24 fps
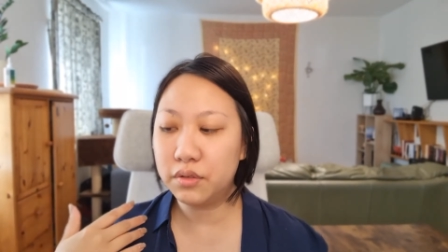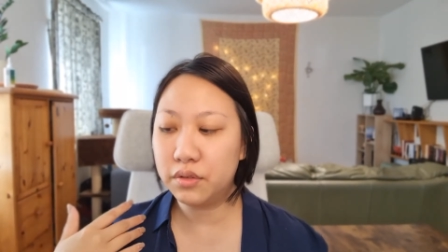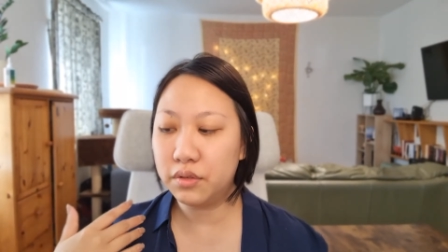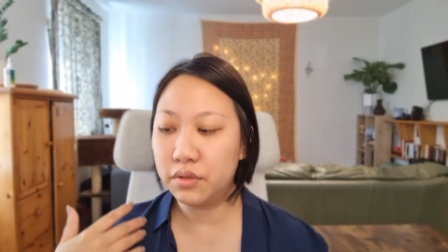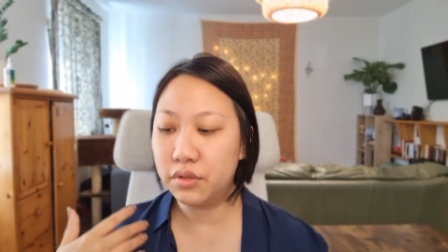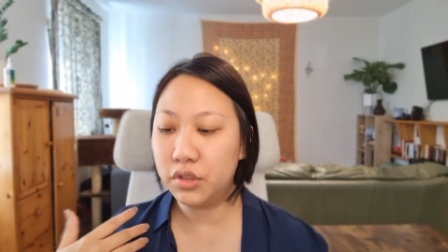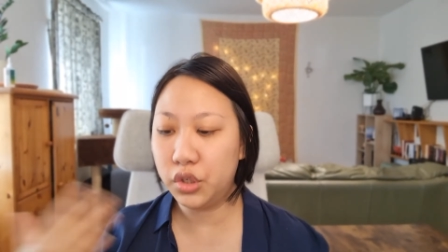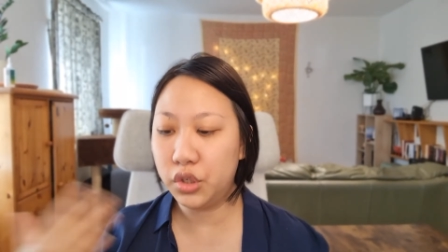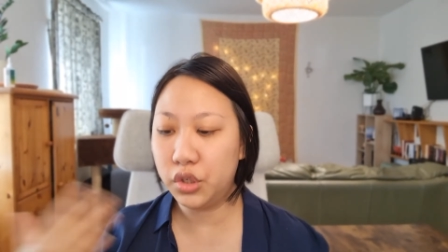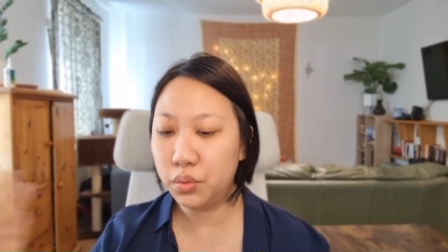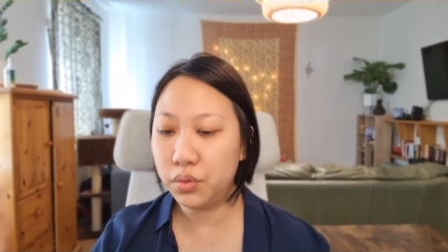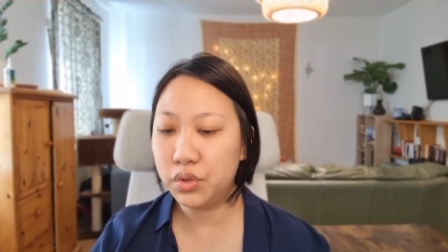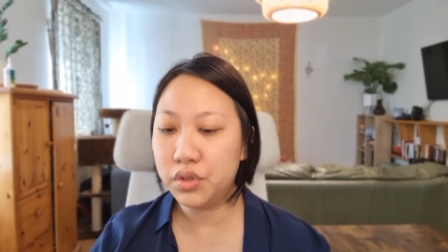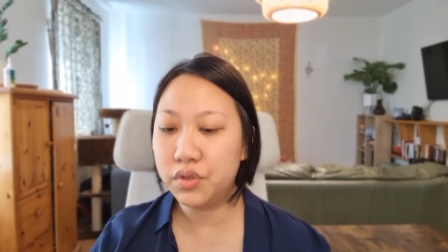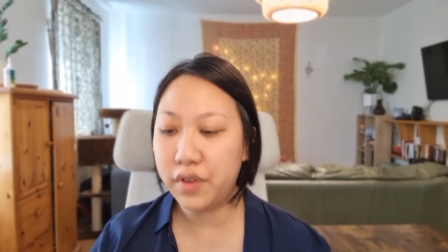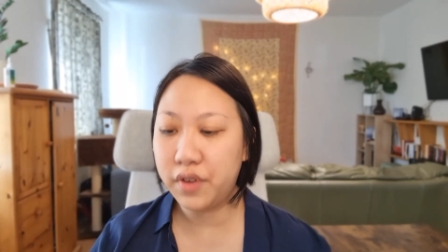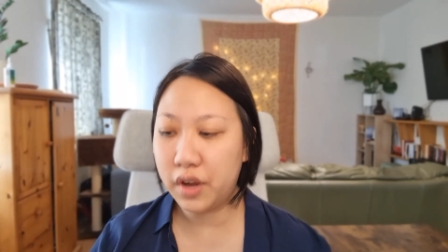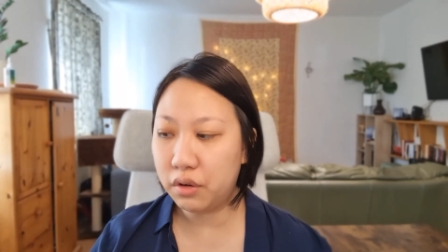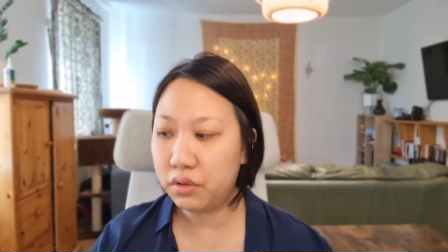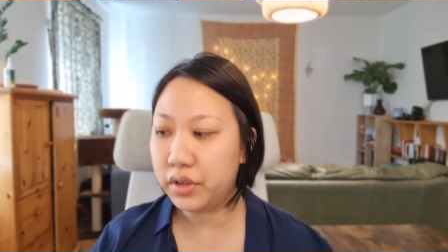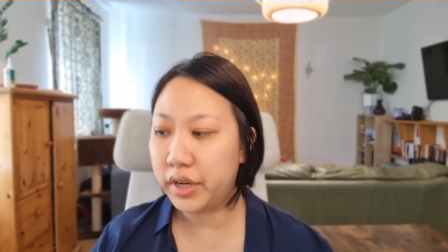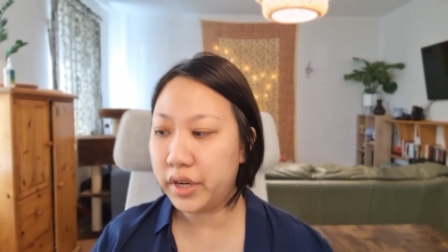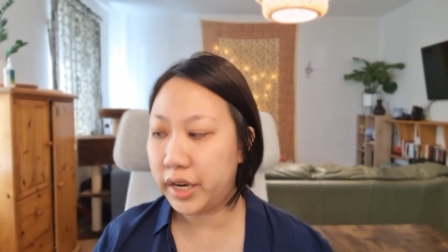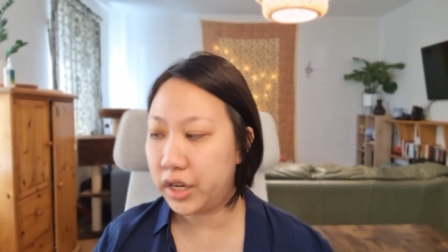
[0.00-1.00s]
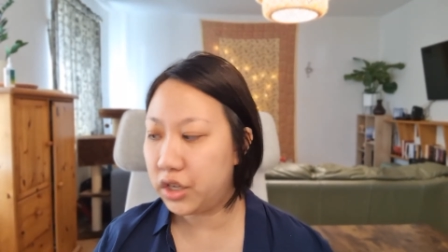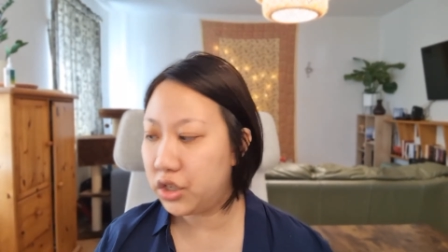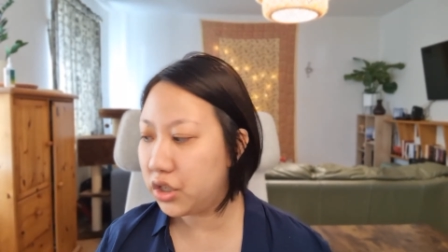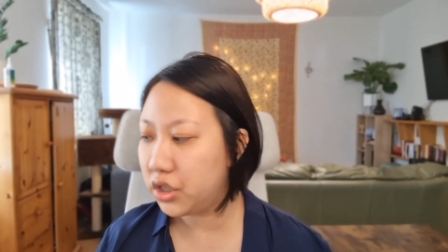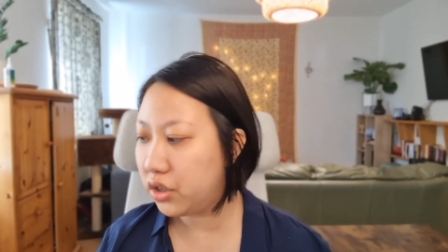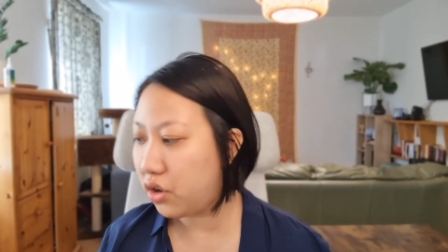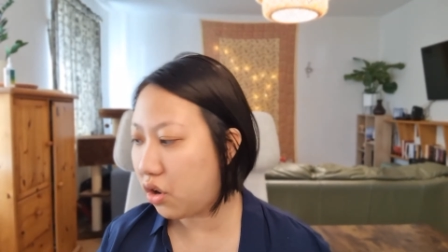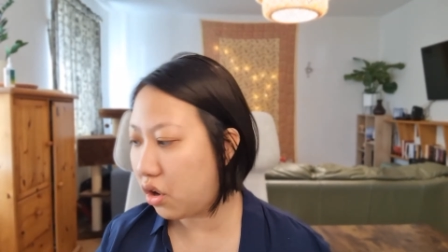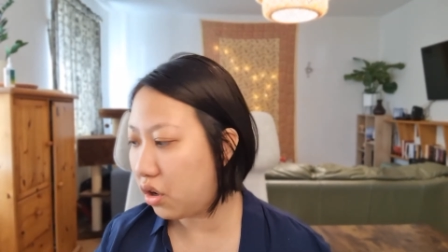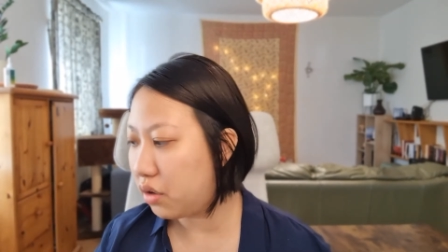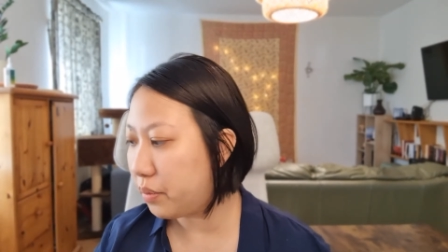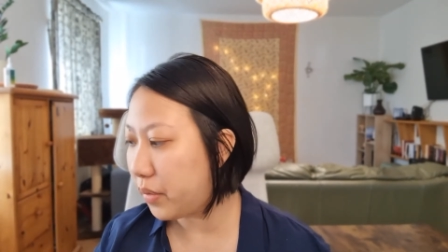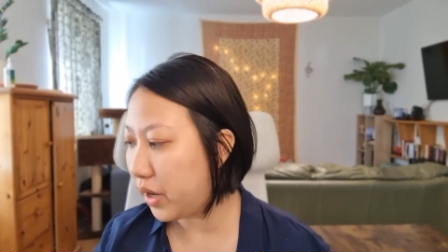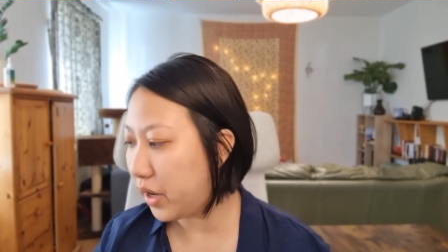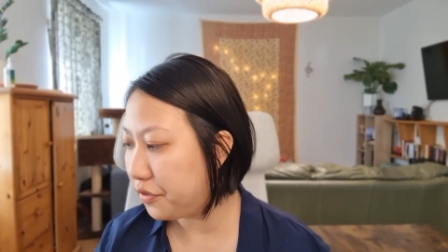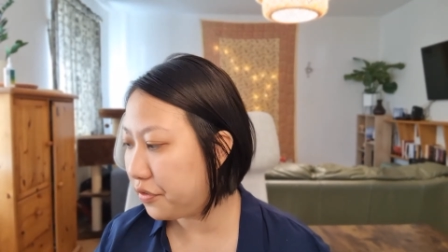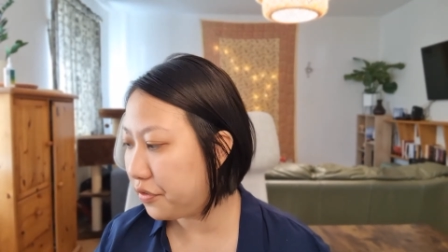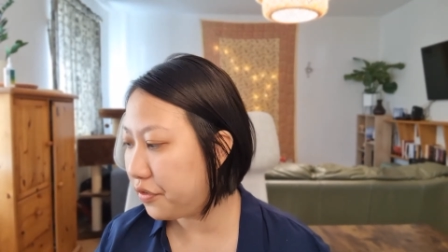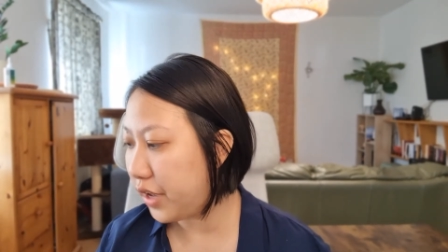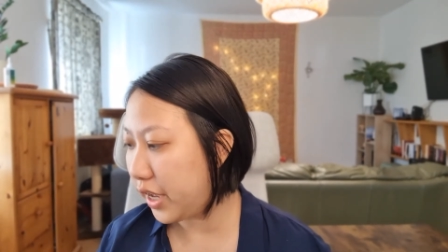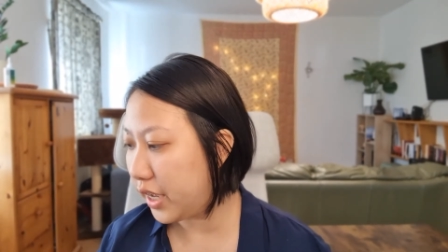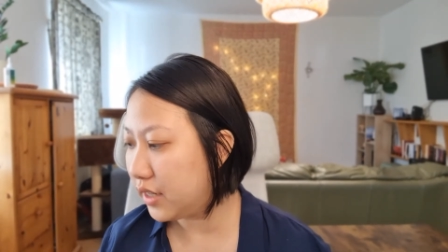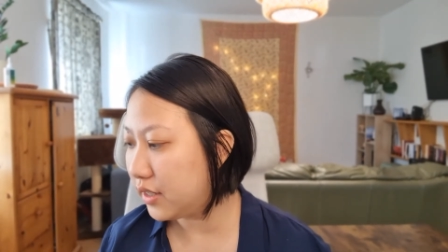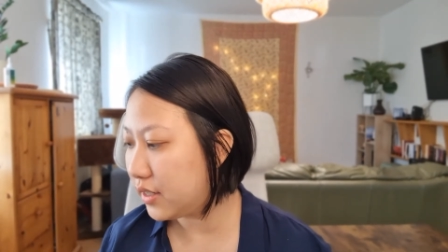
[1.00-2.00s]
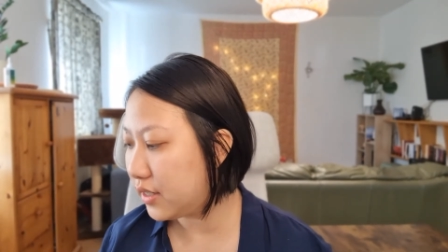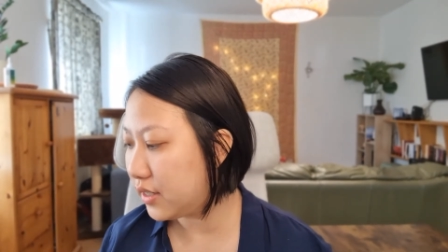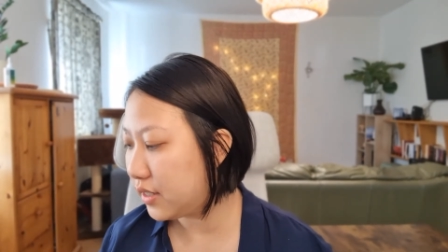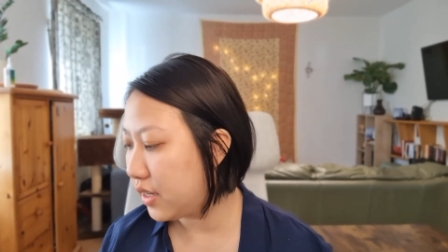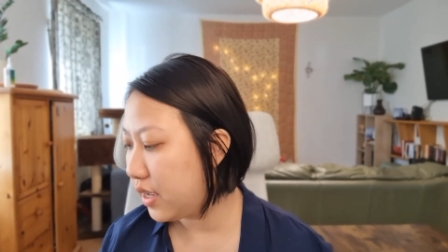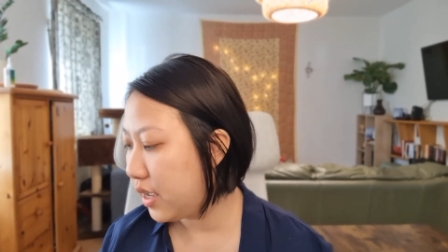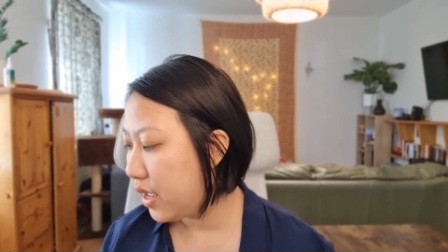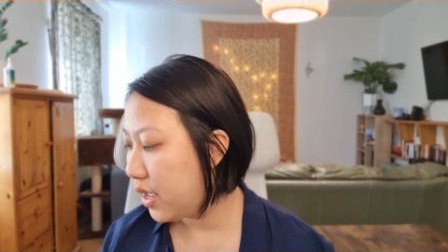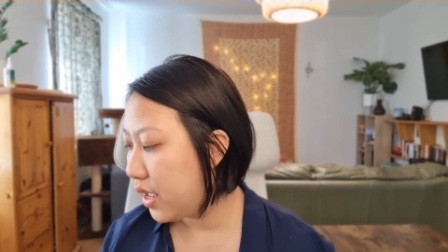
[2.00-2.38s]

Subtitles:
use foundation on my face.